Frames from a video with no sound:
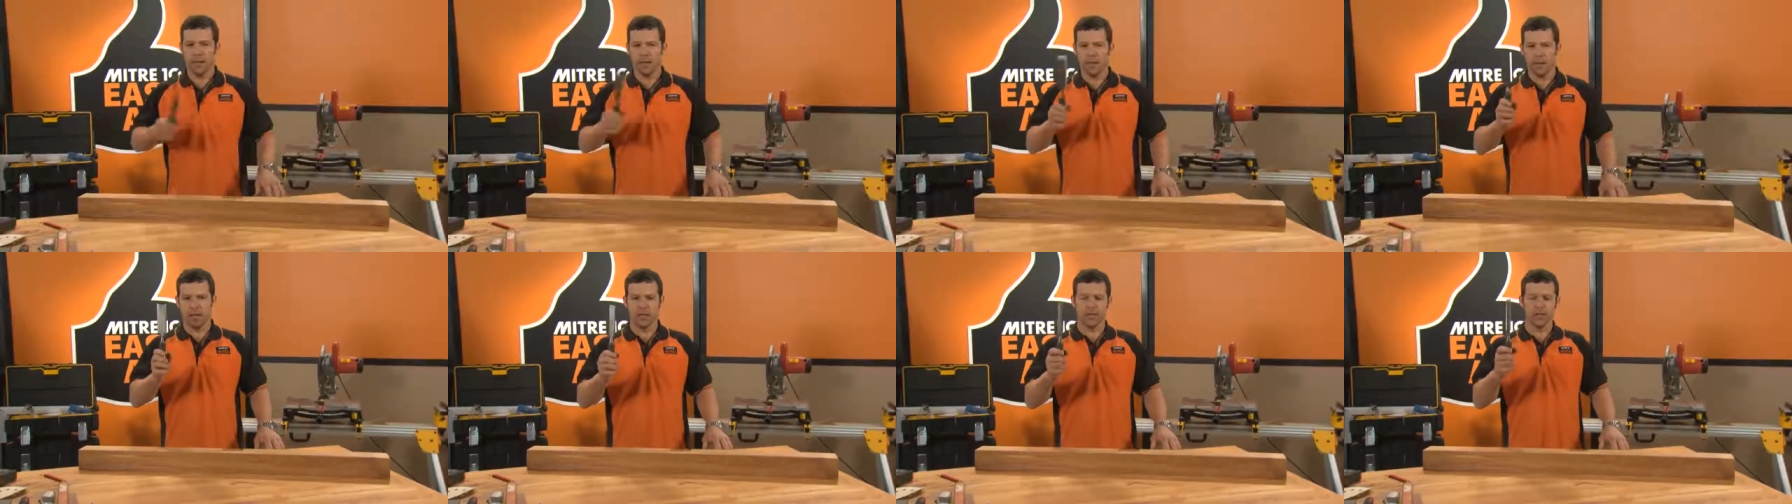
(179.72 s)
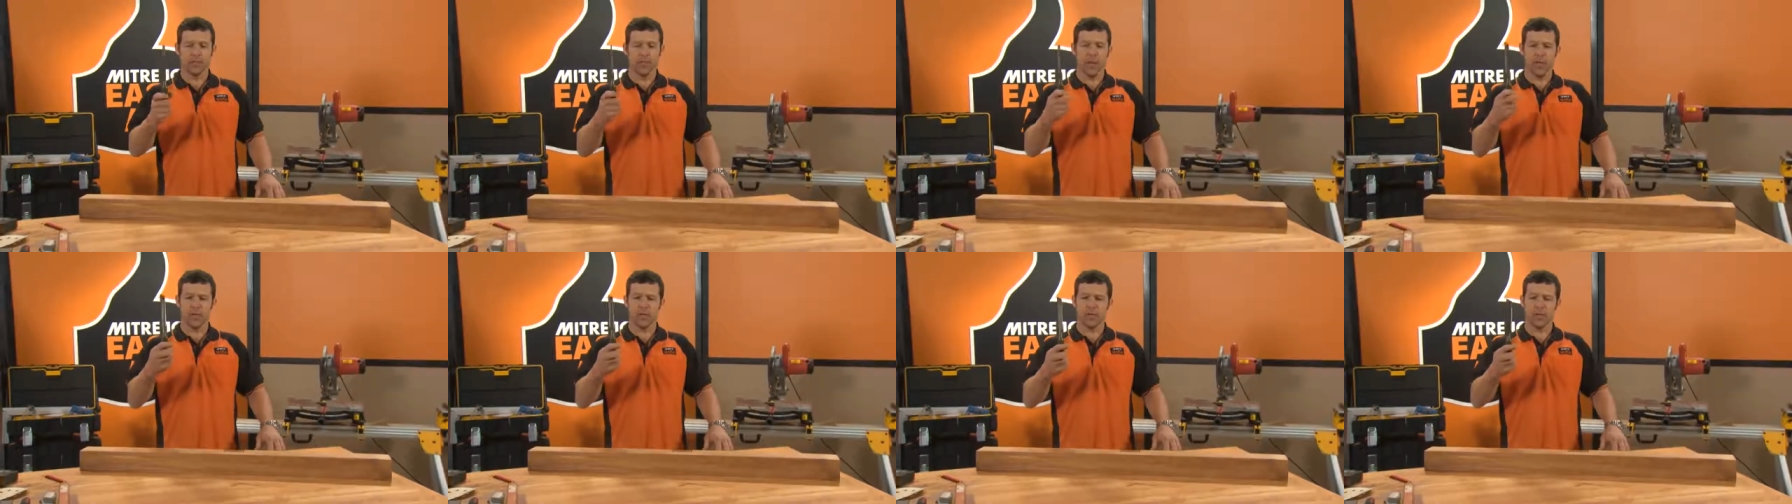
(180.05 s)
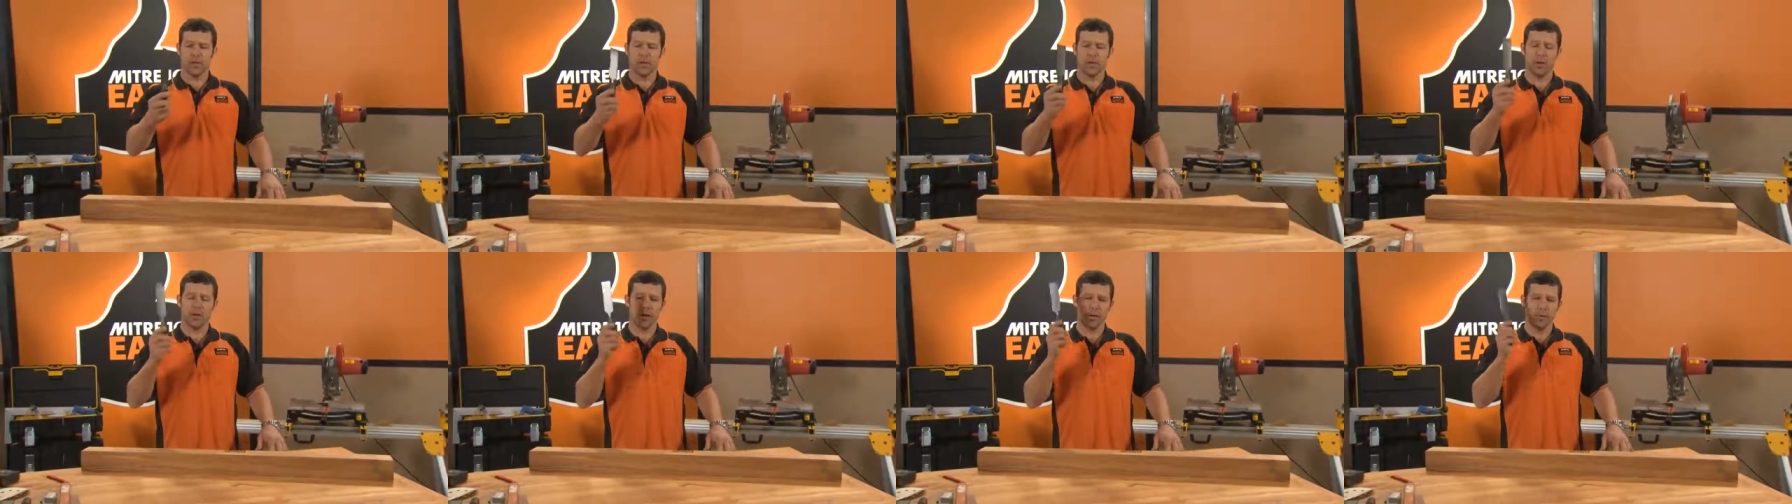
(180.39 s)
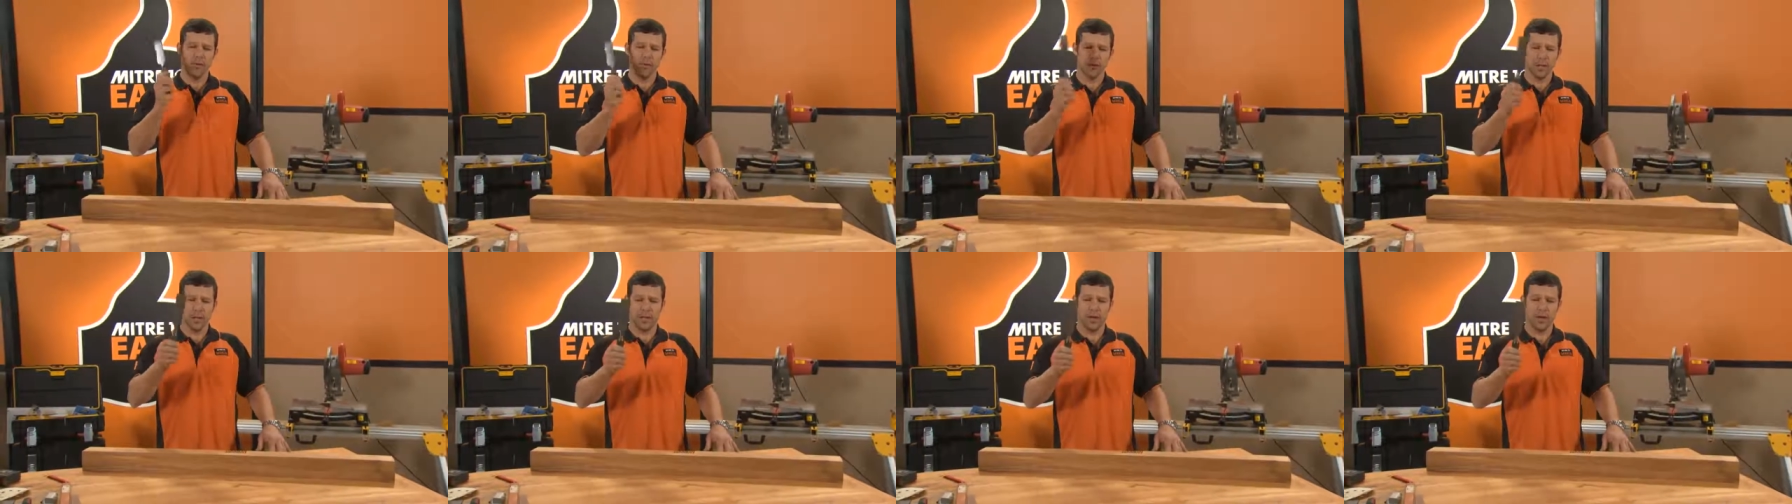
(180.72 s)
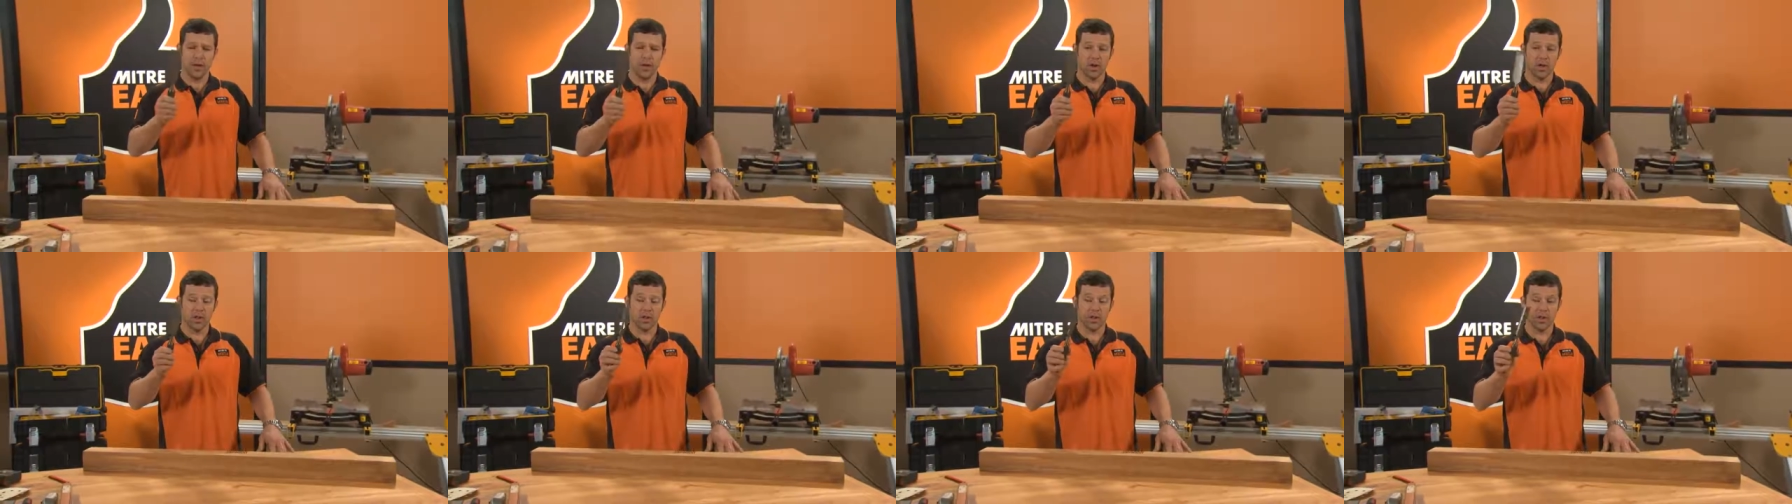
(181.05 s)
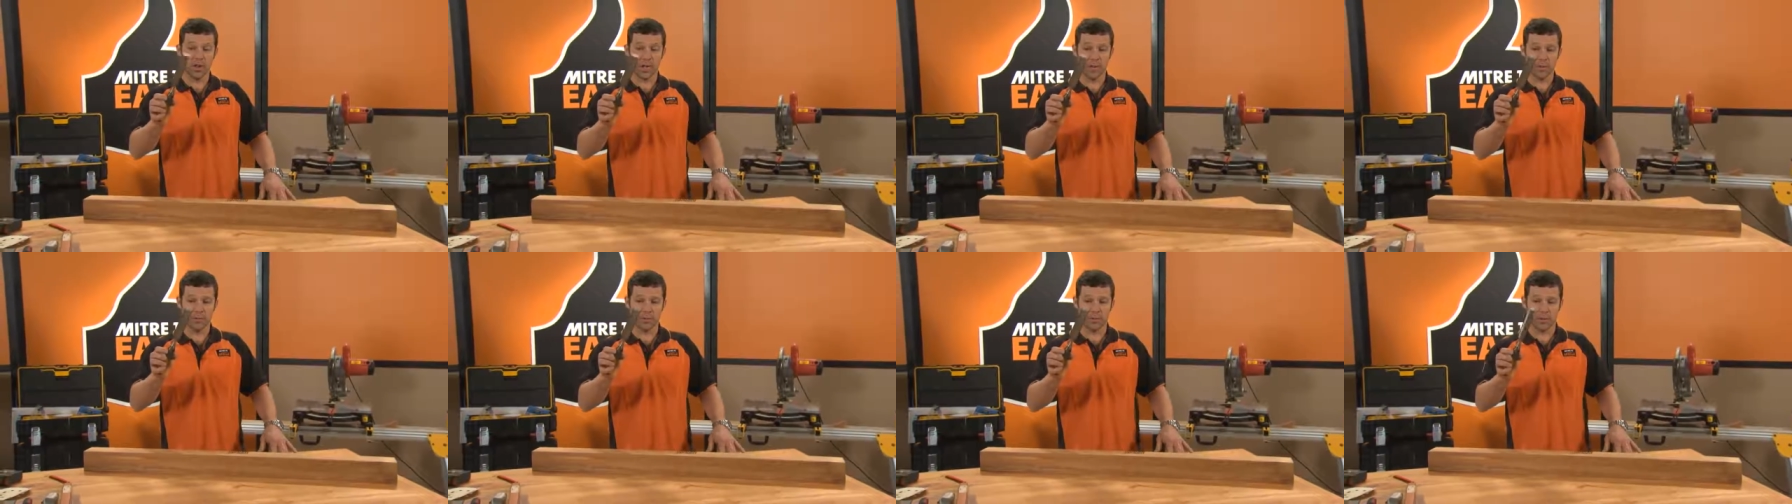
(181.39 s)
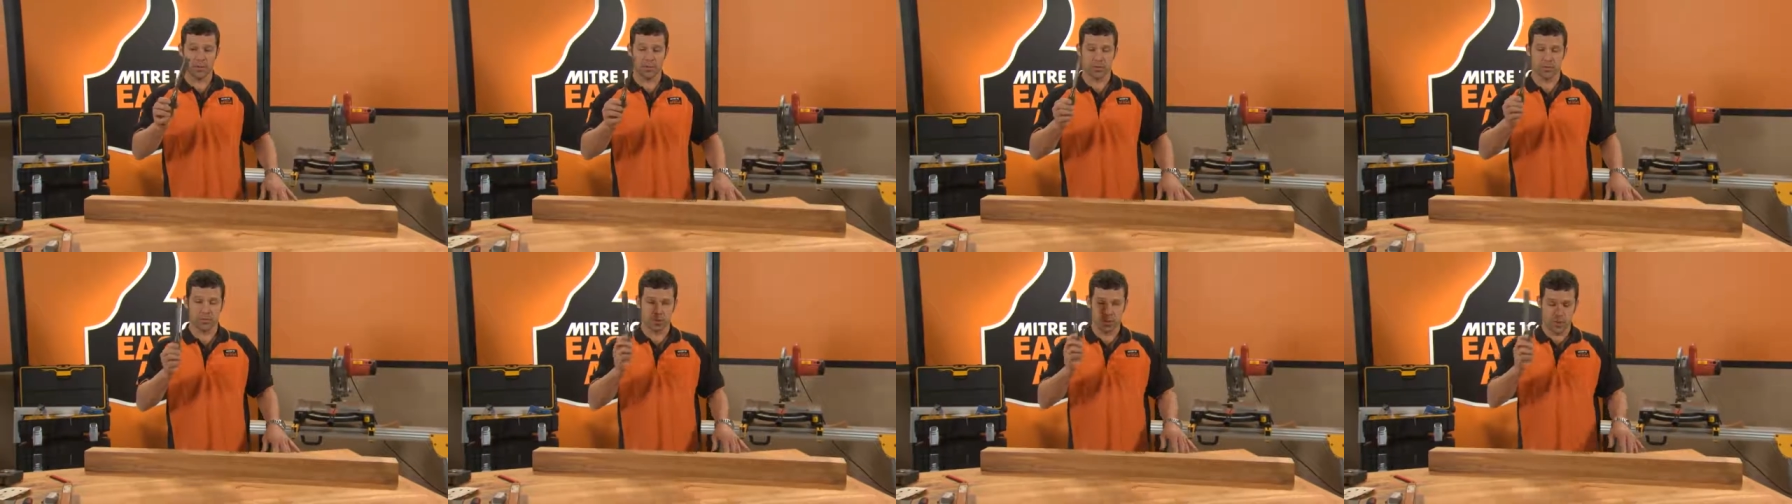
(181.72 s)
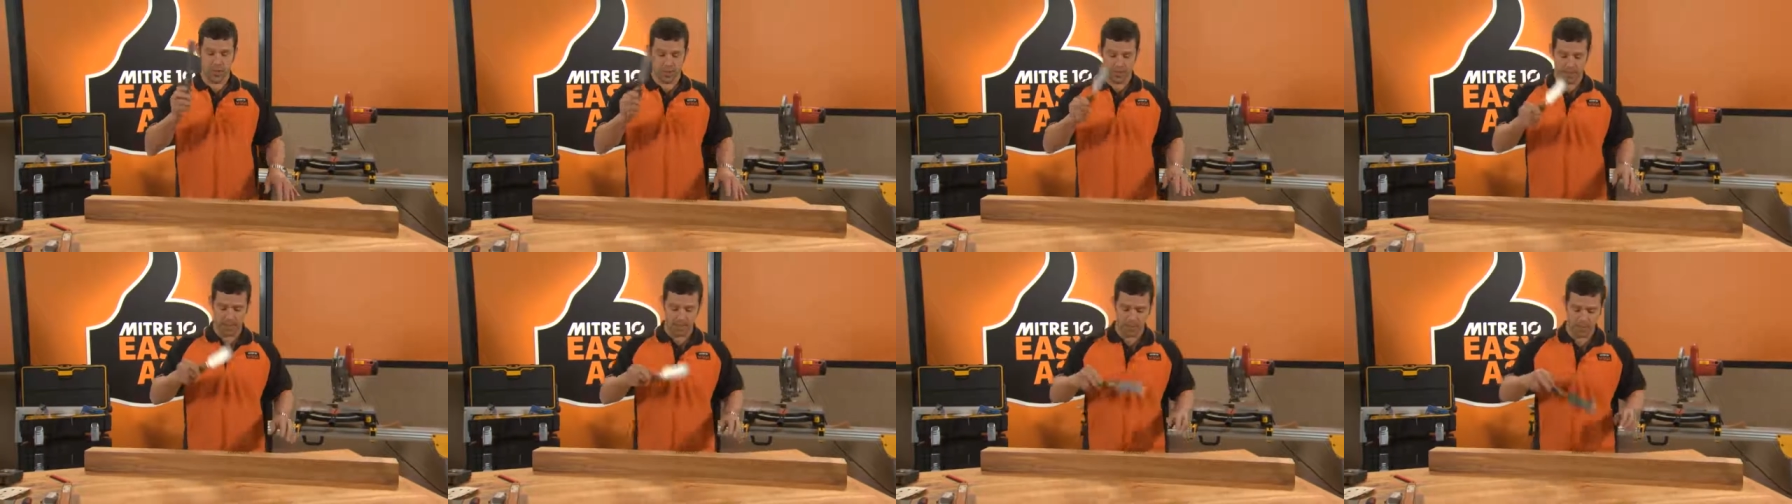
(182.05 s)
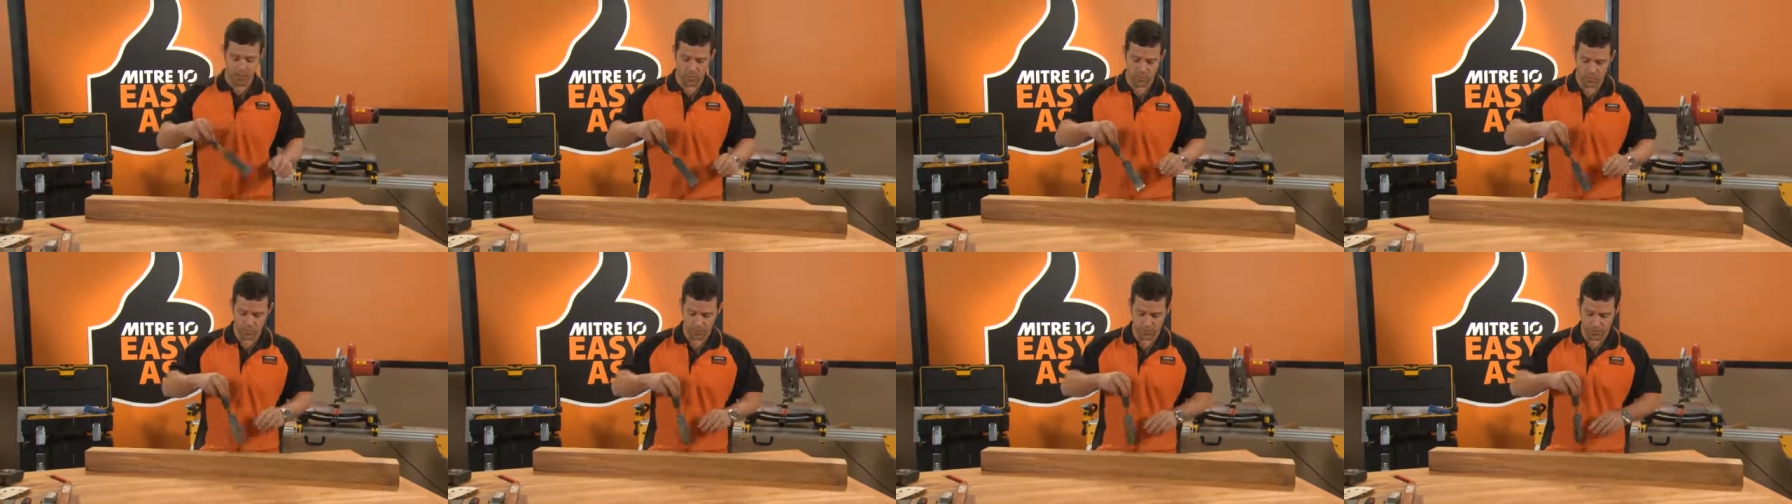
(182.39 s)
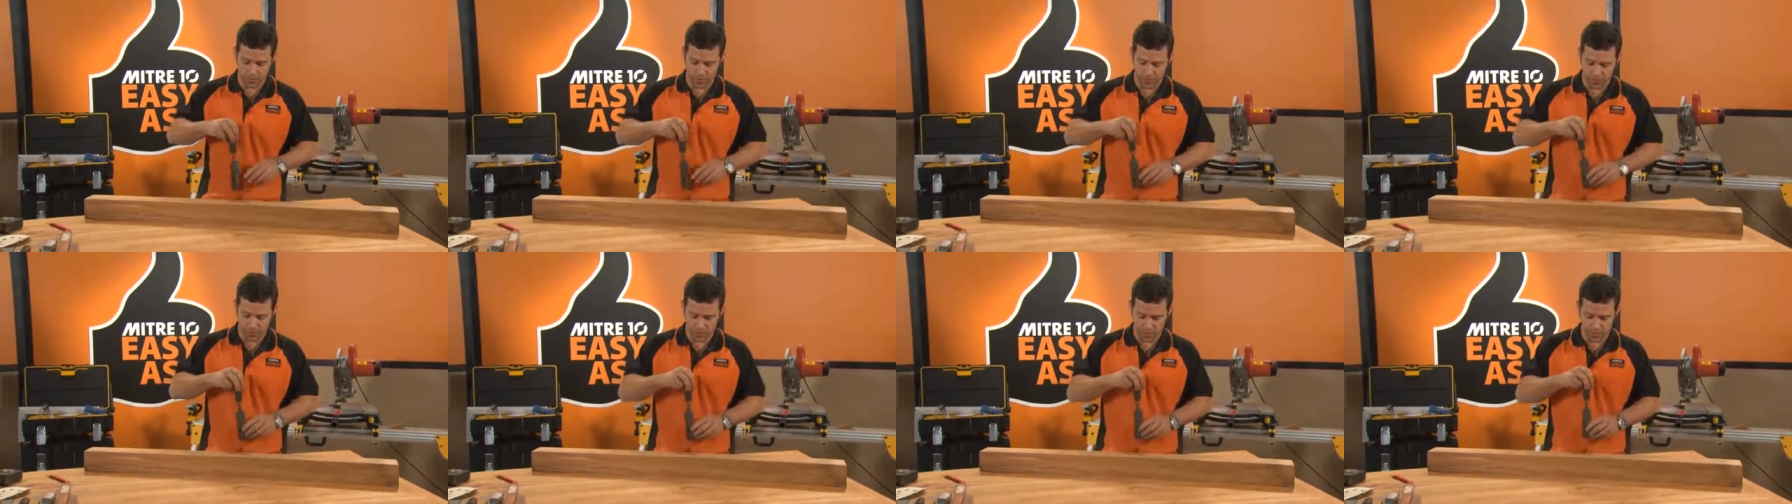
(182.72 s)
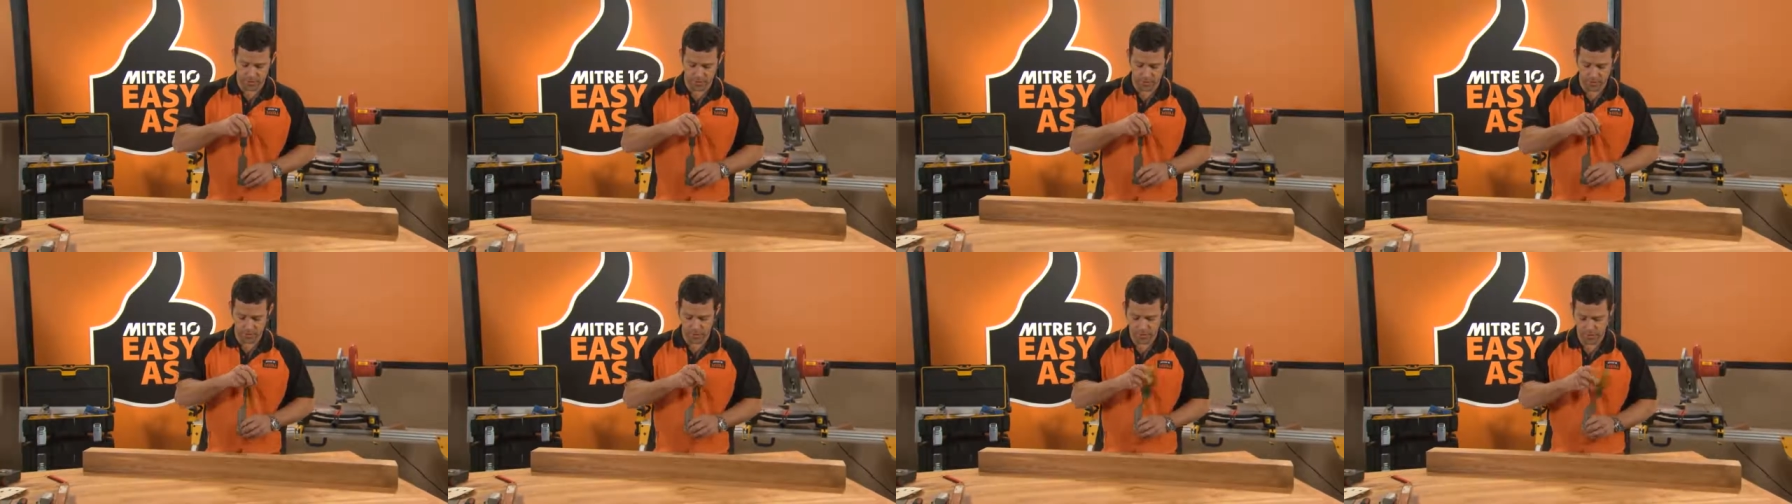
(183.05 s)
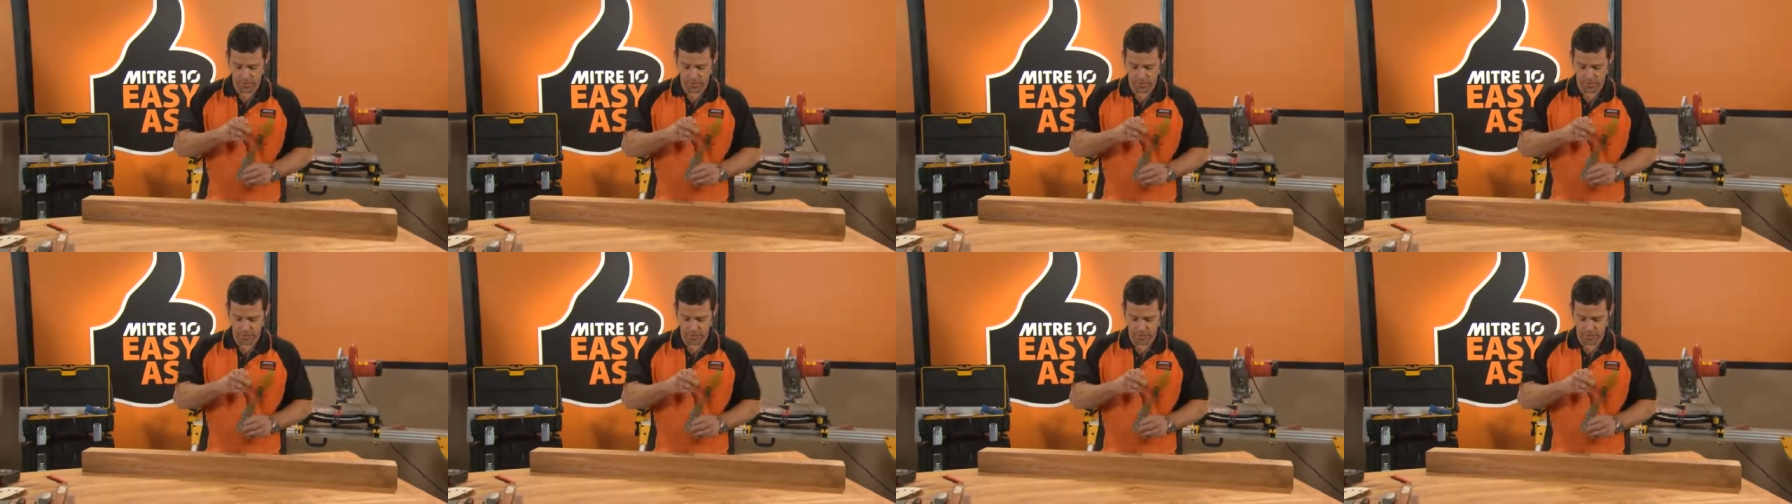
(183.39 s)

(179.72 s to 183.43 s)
now just make sure you've got a really nice sharp chisel. It's going to make the world of difference.